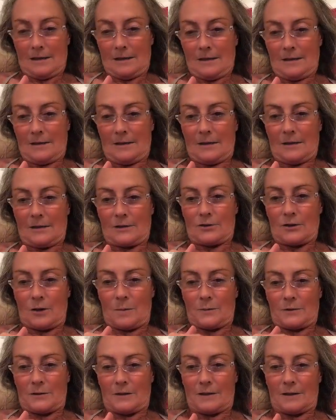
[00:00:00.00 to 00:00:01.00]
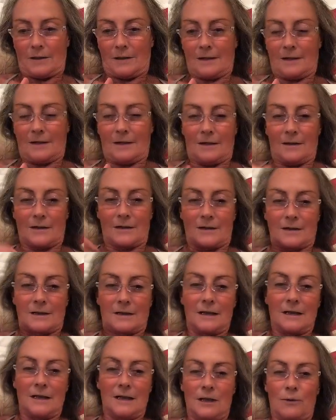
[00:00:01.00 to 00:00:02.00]
adopted. Yeah, it's
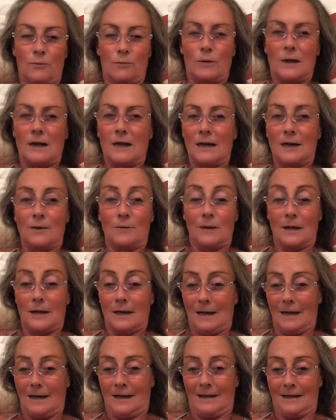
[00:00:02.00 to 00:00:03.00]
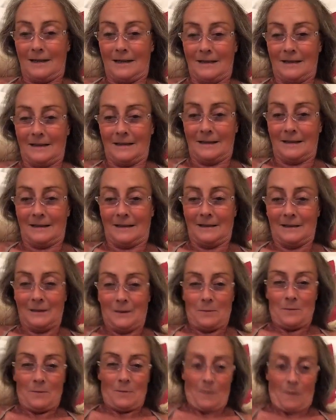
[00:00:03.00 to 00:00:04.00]
teeny weeny weeny.
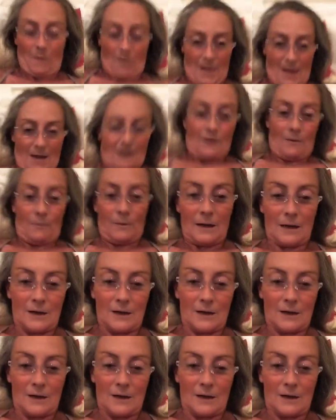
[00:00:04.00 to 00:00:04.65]
We